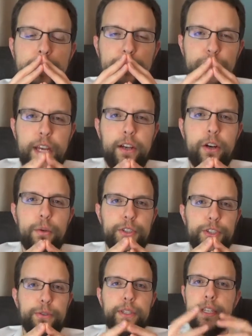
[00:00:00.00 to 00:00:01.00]
Evchenko
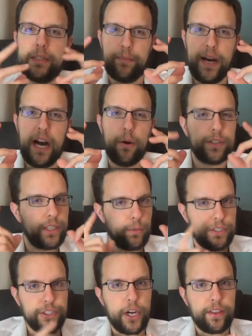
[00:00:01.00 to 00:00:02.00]
is using his powers that
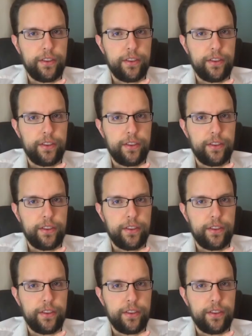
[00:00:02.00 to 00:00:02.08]
we saw